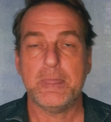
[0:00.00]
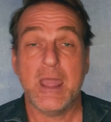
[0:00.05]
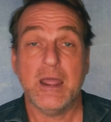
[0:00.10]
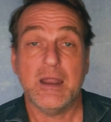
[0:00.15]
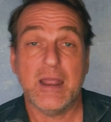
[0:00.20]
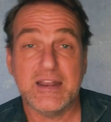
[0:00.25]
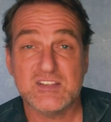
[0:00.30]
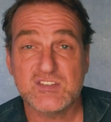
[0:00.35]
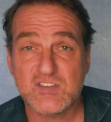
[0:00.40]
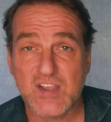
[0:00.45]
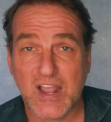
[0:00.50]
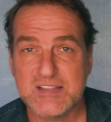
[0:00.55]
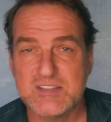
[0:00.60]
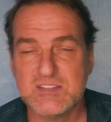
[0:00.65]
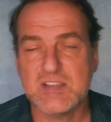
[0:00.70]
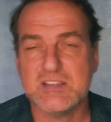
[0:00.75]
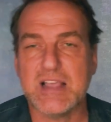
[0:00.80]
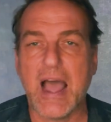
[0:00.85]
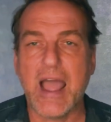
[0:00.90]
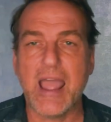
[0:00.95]
And
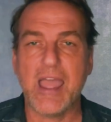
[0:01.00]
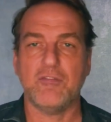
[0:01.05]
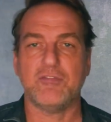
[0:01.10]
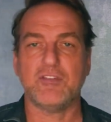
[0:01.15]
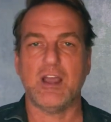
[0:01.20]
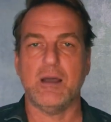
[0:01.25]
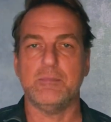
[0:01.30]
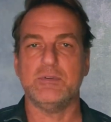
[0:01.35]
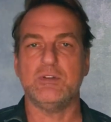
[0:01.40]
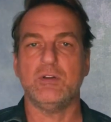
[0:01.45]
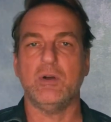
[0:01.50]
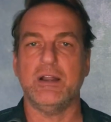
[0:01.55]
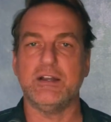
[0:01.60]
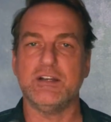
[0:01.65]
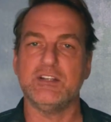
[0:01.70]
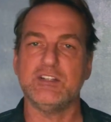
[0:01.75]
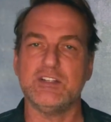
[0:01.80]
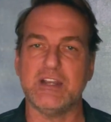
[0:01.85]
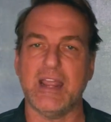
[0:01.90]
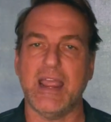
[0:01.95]
senses, I have come to
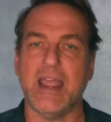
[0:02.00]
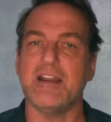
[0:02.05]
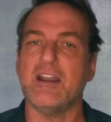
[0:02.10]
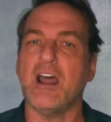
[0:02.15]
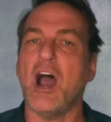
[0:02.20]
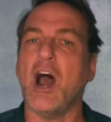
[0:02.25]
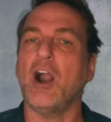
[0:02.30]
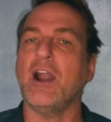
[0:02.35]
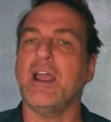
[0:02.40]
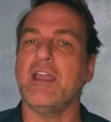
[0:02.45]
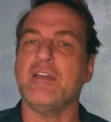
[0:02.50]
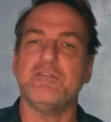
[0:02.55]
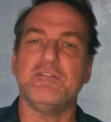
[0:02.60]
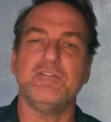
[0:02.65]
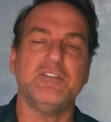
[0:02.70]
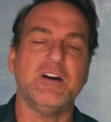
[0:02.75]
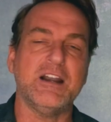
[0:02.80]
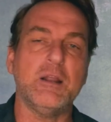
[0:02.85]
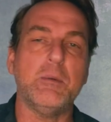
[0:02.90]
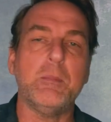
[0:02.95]
understand, are a
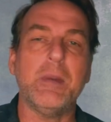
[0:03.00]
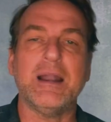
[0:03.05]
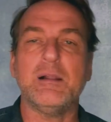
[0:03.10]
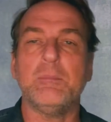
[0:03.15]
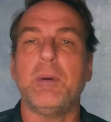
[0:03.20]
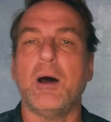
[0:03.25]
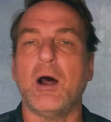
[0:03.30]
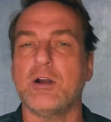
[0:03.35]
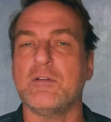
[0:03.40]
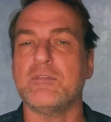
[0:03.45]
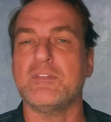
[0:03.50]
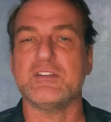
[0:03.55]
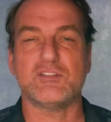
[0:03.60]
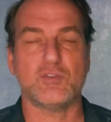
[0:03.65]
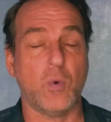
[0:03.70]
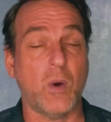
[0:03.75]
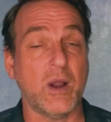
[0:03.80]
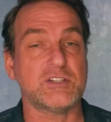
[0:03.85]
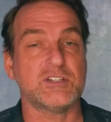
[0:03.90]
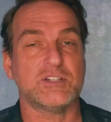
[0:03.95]
fundamental part of this
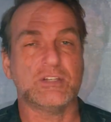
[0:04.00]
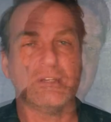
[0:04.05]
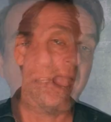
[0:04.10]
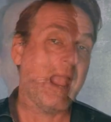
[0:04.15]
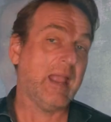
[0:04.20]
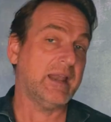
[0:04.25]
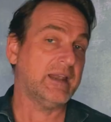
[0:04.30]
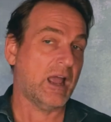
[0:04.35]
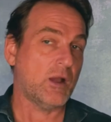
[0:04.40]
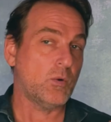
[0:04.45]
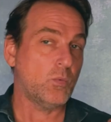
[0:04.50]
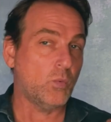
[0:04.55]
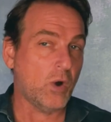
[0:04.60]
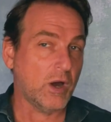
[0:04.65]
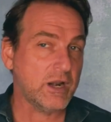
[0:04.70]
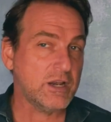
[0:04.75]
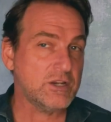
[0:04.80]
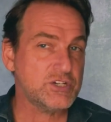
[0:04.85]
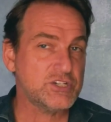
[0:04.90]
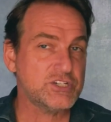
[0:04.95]
question. And I
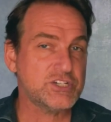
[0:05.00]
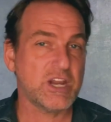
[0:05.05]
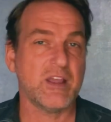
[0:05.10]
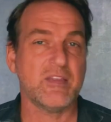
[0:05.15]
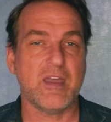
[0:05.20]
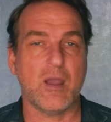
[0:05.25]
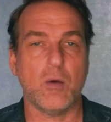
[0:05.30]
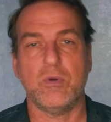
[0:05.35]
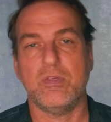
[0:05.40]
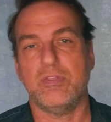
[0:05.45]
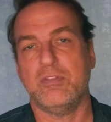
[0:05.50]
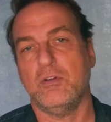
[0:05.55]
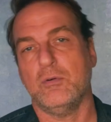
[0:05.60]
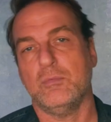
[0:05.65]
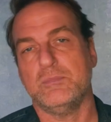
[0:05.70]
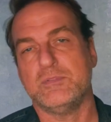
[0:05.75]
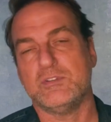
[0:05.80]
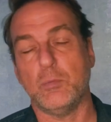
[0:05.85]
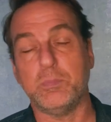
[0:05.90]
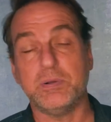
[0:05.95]
wanted to share that with you.
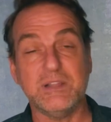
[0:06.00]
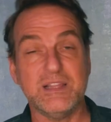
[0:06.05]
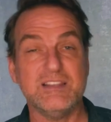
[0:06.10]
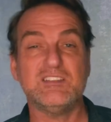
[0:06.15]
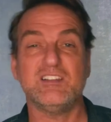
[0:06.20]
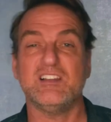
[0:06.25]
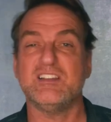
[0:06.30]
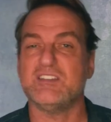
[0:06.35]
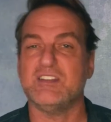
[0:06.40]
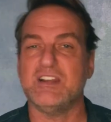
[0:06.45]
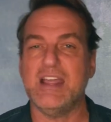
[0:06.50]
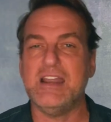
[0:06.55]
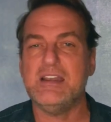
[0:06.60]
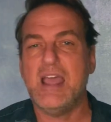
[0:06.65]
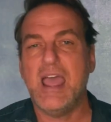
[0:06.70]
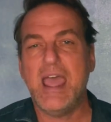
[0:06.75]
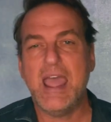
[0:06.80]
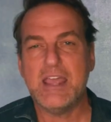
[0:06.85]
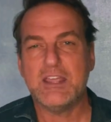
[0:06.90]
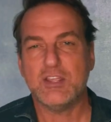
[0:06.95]
So please listen
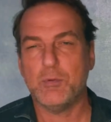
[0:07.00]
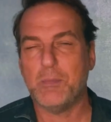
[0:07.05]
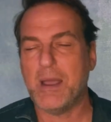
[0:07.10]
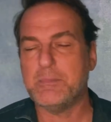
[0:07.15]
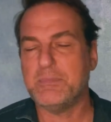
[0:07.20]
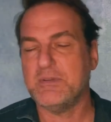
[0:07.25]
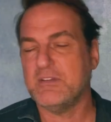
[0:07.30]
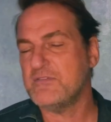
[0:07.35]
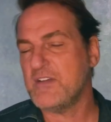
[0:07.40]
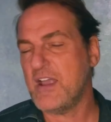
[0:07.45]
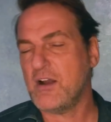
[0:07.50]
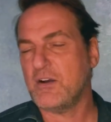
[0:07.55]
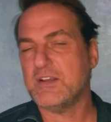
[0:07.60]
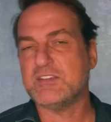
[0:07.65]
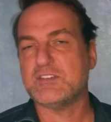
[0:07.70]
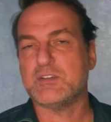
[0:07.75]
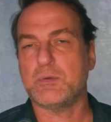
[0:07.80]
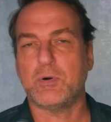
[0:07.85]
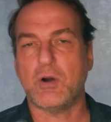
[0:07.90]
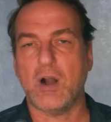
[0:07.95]
in. You might be very
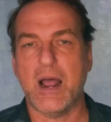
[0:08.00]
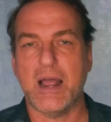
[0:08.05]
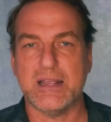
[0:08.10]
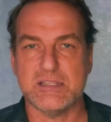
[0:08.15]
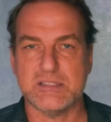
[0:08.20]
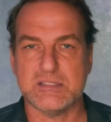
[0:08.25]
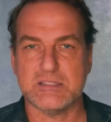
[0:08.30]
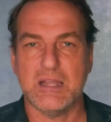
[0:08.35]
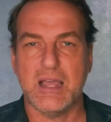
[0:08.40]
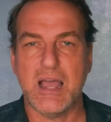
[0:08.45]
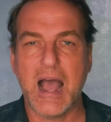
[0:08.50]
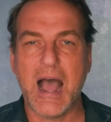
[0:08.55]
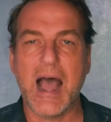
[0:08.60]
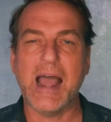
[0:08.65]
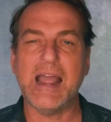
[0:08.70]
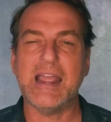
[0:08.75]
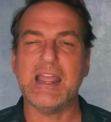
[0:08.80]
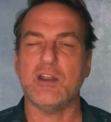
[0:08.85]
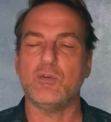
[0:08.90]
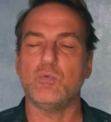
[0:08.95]
surprised.
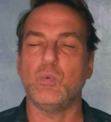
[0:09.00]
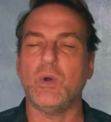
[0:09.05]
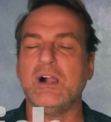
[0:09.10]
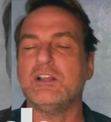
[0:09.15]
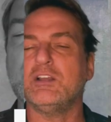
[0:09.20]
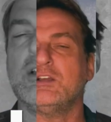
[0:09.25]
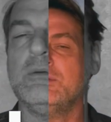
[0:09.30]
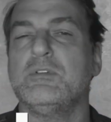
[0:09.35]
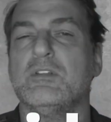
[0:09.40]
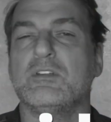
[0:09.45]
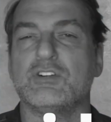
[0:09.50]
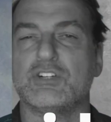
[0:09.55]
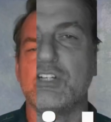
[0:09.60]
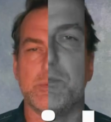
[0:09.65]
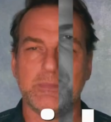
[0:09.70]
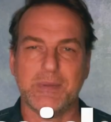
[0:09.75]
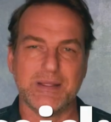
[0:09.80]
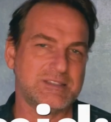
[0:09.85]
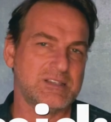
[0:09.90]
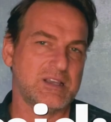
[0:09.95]
Hi, and welcome to the
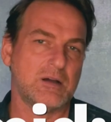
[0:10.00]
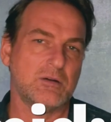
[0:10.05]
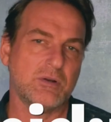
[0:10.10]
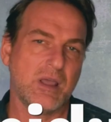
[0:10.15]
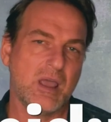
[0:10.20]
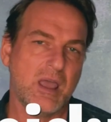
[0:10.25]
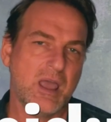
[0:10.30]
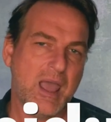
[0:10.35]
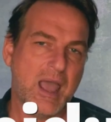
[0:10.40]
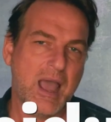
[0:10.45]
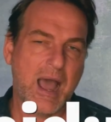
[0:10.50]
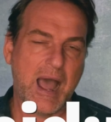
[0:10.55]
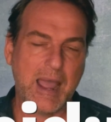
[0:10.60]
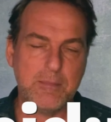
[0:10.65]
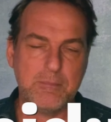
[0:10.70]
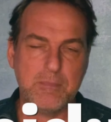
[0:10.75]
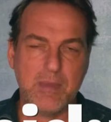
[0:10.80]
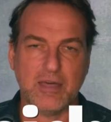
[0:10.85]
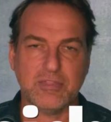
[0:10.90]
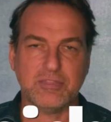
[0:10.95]
Schmid Zone.
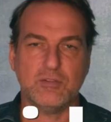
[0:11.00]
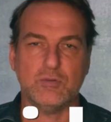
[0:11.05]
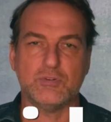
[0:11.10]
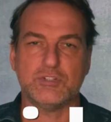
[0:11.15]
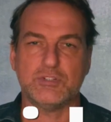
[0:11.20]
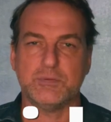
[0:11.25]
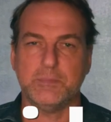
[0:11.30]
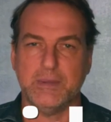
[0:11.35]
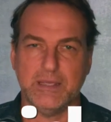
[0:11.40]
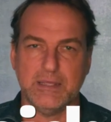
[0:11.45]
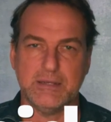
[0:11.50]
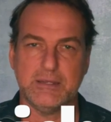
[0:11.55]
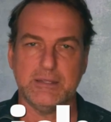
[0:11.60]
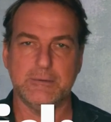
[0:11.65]
I'm Mathew Schmid.